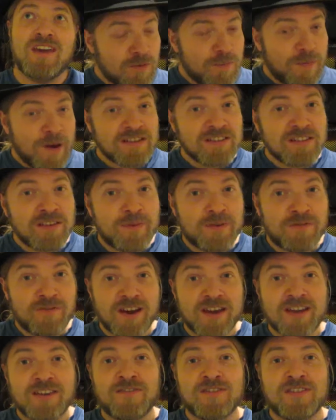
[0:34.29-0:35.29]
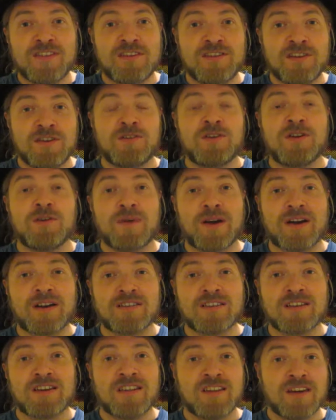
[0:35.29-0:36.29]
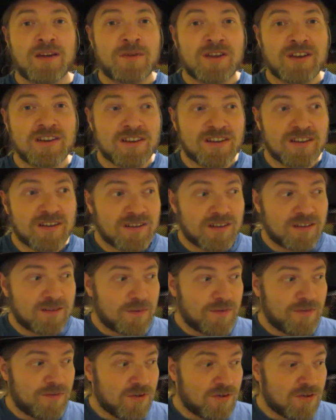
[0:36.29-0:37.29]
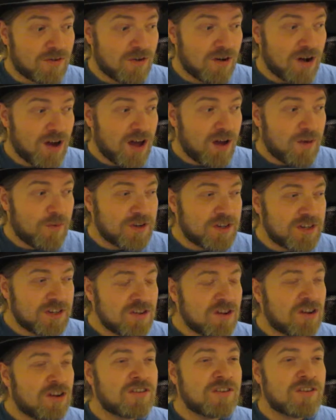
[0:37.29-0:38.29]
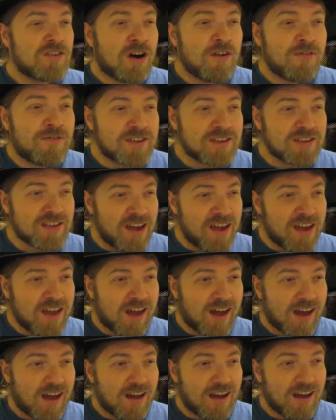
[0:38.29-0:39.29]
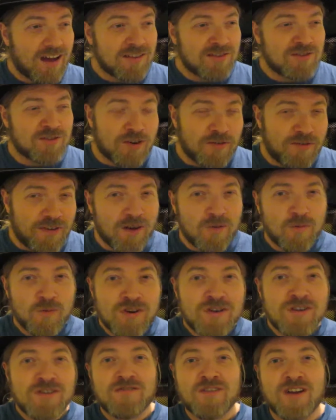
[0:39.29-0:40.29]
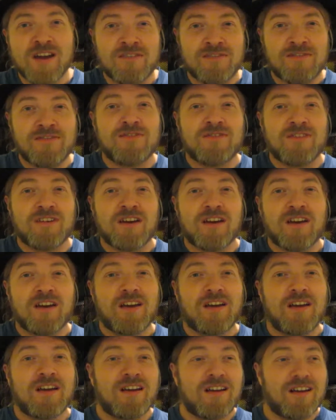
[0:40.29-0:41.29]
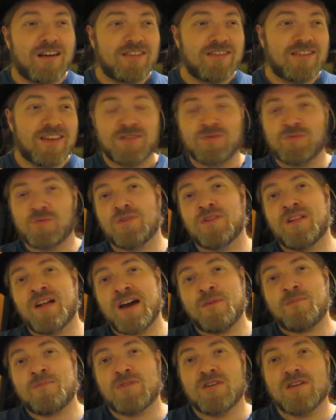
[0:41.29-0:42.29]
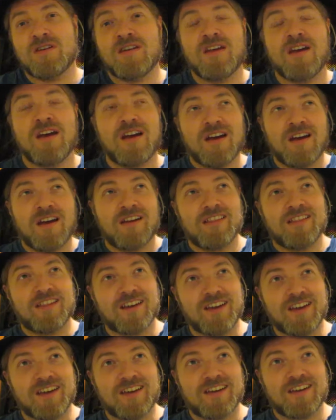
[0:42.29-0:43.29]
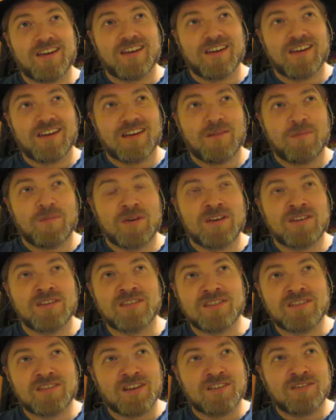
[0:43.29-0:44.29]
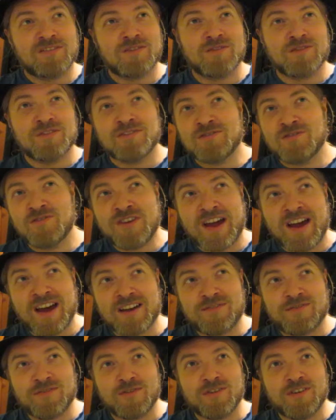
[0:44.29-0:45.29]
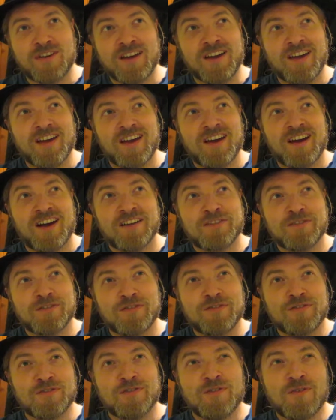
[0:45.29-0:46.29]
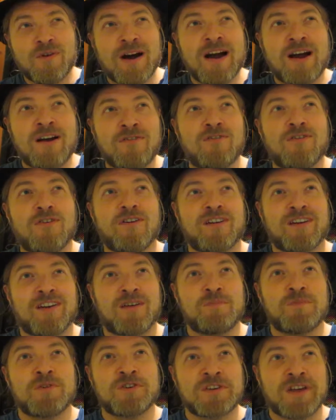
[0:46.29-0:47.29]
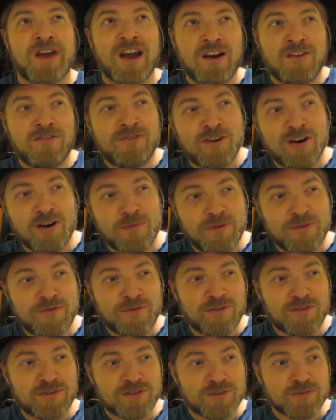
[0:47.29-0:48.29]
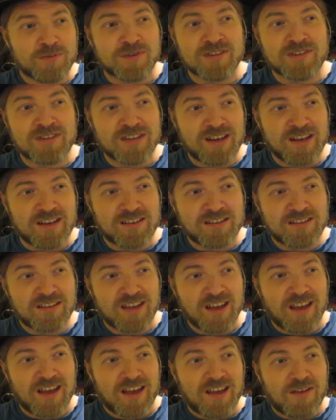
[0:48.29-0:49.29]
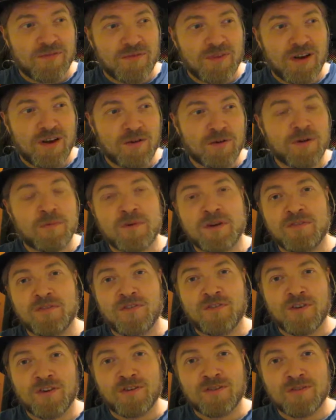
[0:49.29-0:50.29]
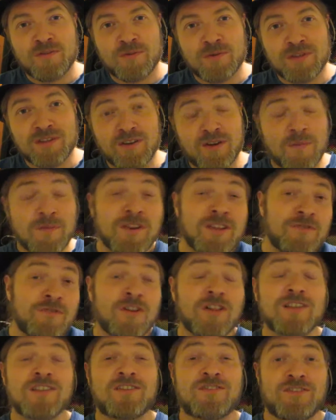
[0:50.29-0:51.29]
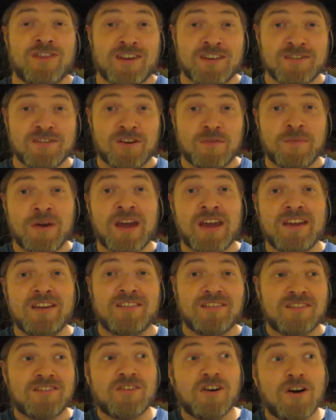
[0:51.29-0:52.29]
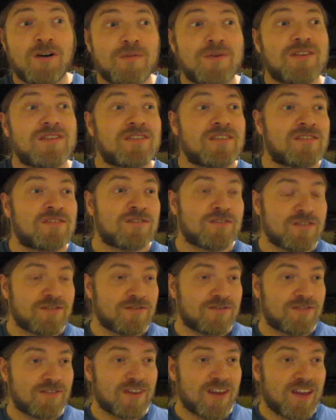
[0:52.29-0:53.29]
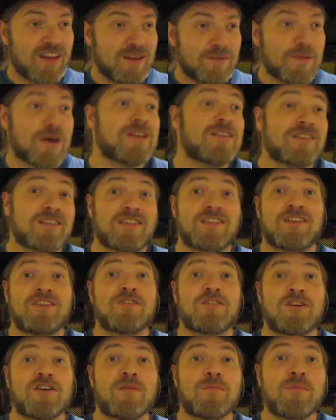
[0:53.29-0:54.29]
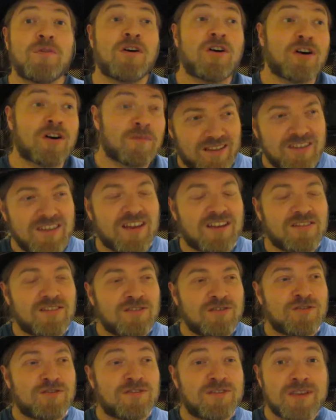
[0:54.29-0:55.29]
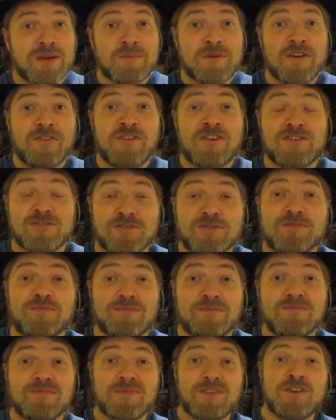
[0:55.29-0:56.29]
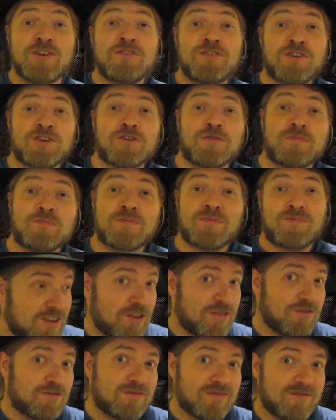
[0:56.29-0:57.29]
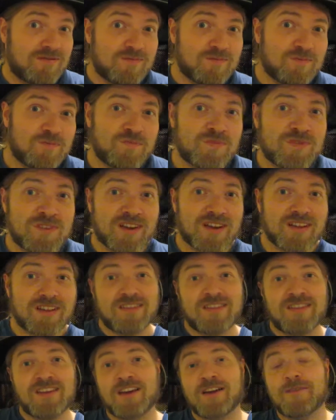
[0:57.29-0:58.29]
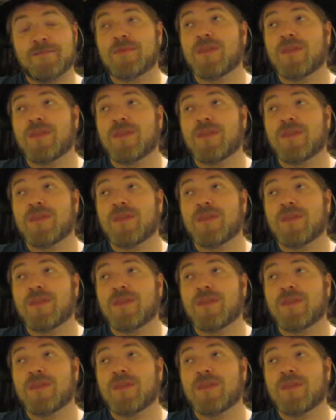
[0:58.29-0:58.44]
So Paz has been writing for this YouTube magazine, I think I mentioned before, which started off as like a sort of, I wonder if this will happen, like, because I saw an ad for it. I sort of thought, well, how far can I push it? How far before someone says, I'll come over a phone call with you? I mean, it's voluntary, it's not a paid job, it's a sort of basically doing a blog. Yeah, it's a sort of semi-official YouTube news site thing.